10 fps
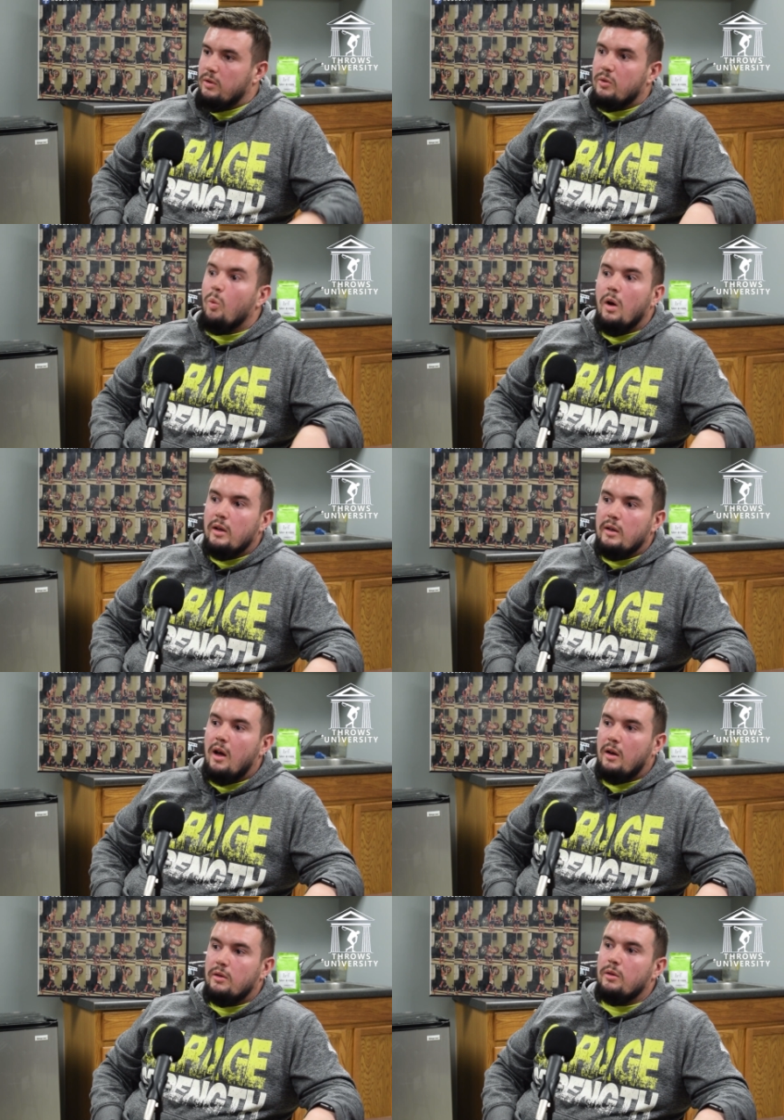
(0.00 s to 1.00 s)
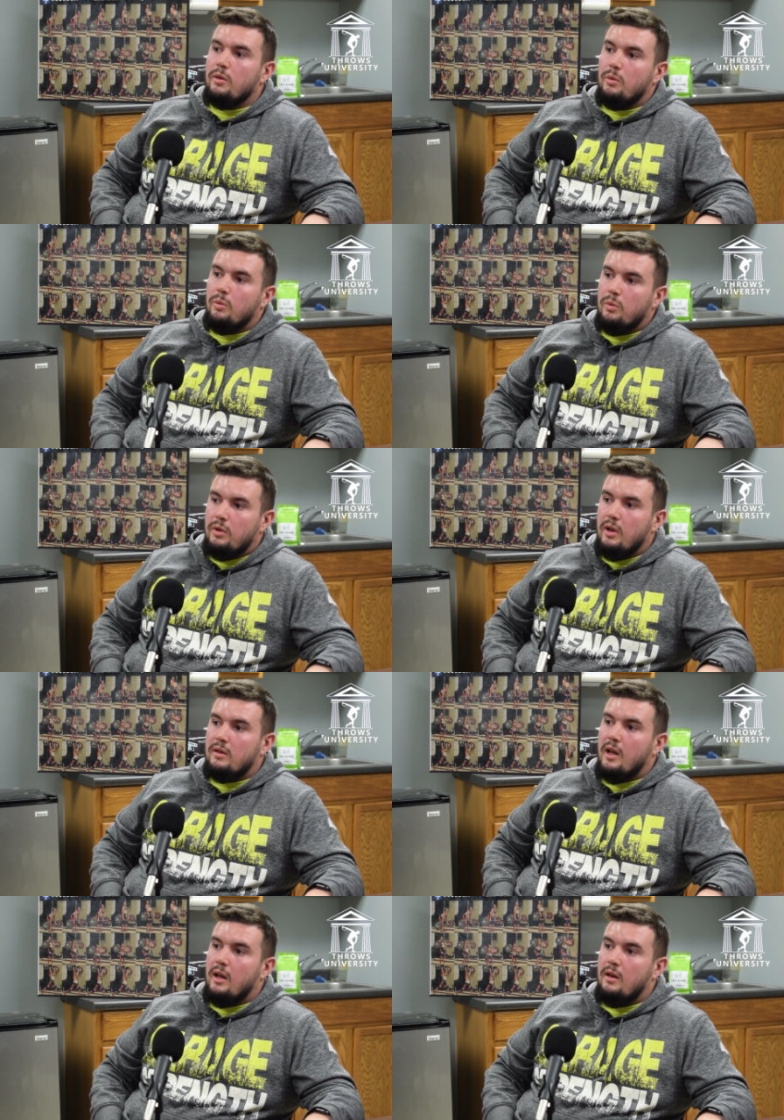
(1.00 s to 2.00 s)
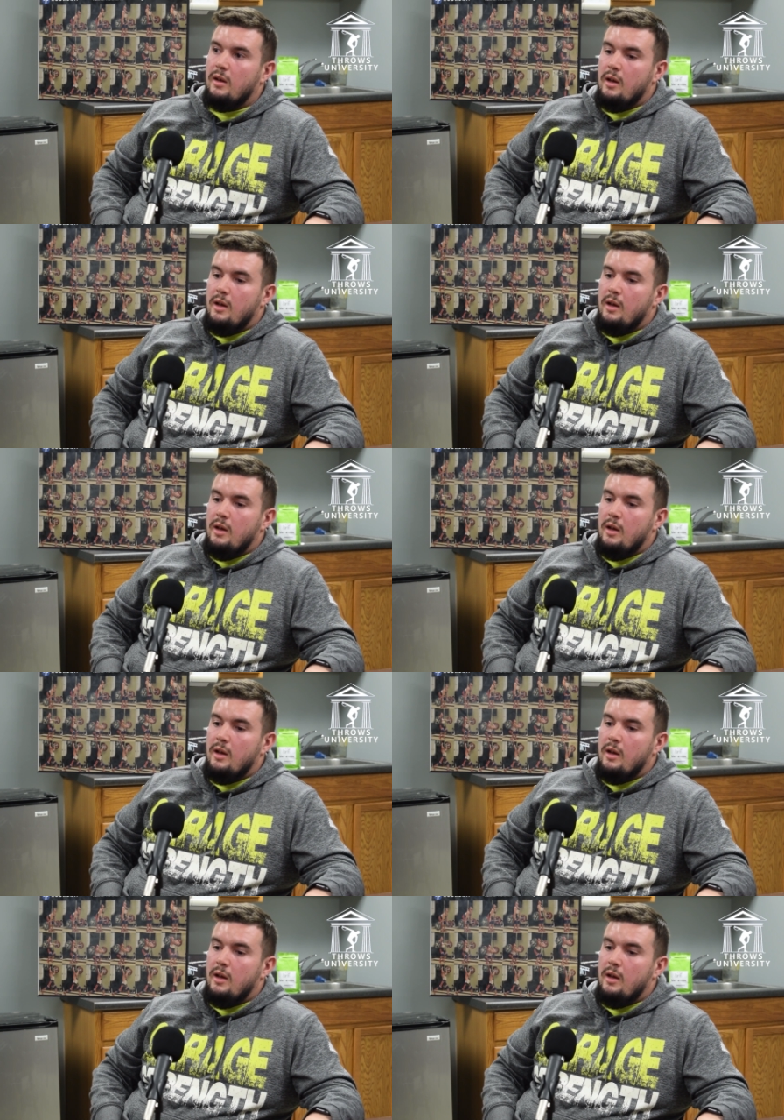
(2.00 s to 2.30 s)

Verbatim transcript: There's one doctor who does that